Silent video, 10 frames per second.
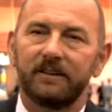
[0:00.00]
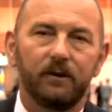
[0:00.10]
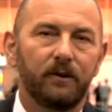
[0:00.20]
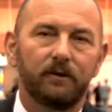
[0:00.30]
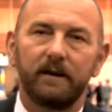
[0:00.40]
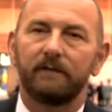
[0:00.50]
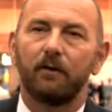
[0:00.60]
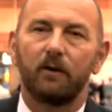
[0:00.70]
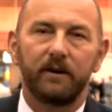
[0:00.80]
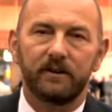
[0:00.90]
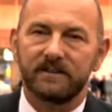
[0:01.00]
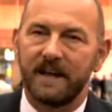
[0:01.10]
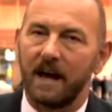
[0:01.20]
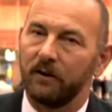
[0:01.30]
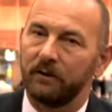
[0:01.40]
2, 3, 4 years
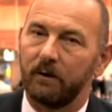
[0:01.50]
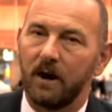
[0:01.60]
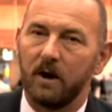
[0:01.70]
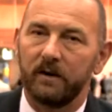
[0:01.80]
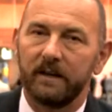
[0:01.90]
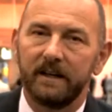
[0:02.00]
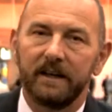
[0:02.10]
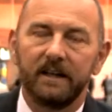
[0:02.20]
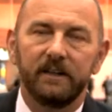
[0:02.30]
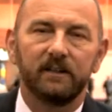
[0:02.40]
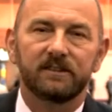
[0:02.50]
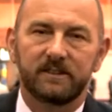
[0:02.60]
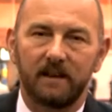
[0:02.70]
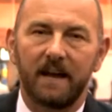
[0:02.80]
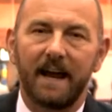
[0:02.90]
down the road, you'll
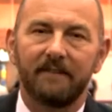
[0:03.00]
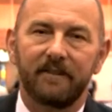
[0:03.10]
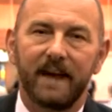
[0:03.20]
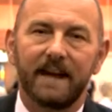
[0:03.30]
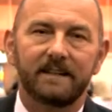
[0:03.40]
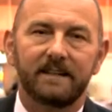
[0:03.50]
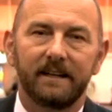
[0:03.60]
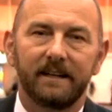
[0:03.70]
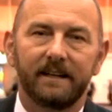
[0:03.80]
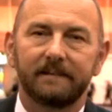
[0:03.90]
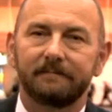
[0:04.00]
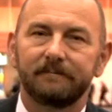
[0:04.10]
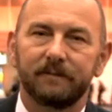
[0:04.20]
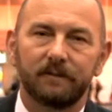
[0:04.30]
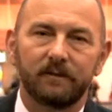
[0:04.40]
still have that
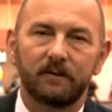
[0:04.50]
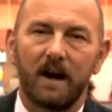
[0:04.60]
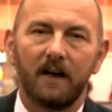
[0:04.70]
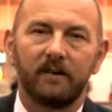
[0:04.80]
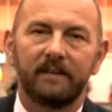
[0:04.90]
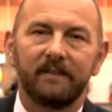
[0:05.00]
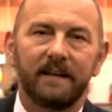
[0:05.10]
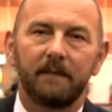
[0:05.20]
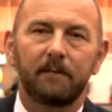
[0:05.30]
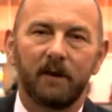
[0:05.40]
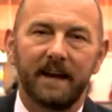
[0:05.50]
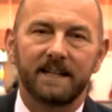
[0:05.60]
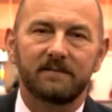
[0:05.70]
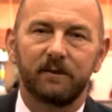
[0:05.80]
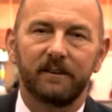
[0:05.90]
crown in
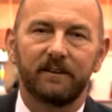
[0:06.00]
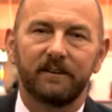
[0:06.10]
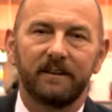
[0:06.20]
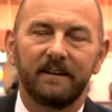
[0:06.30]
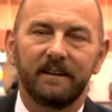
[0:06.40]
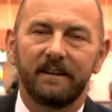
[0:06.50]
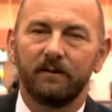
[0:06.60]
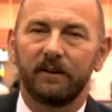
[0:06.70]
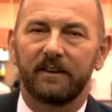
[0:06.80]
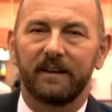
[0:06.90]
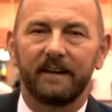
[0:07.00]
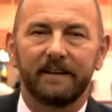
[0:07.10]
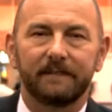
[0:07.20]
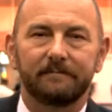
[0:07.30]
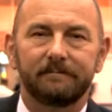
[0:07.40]
place with
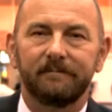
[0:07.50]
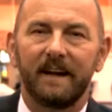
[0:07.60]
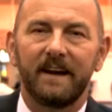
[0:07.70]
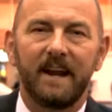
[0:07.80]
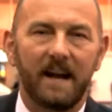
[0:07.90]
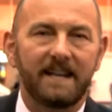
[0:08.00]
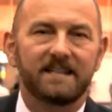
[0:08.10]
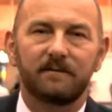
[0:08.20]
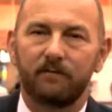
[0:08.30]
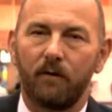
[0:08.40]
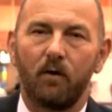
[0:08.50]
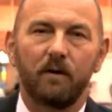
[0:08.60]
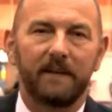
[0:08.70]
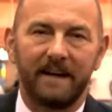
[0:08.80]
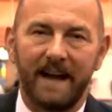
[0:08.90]
a nice
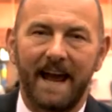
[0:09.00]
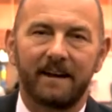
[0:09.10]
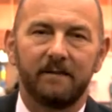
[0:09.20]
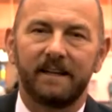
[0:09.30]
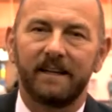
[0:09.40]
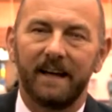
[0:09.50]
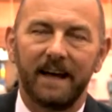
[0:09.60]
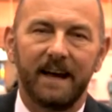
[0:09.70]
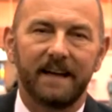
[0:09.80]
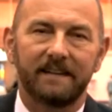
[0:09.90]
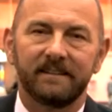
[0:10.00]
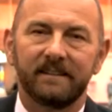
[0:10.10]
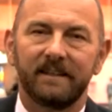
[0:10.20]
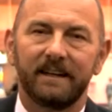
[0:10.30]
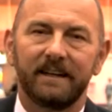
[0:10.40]
form and anatomy, and
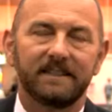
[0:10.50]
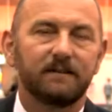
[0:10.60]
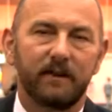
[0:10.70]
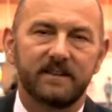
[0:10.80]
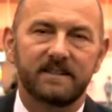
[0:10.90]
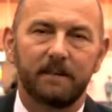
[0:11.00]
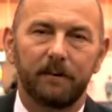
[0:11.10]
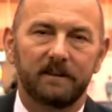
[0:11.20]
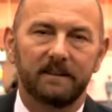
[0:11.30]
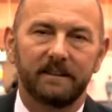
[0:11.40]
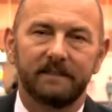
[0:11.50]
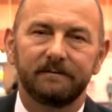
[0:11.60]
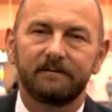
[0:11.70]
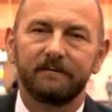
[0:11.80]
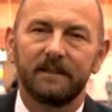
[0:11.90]
it's very simple to
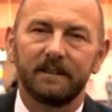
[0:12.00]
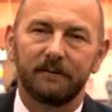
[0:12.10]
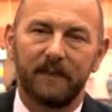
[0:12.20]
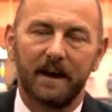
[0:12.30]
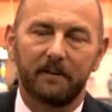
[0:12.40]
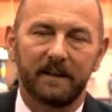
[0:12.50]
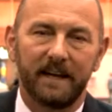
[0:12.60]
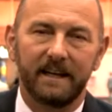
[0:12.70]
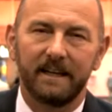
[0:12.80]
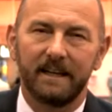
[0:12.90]
fabricate.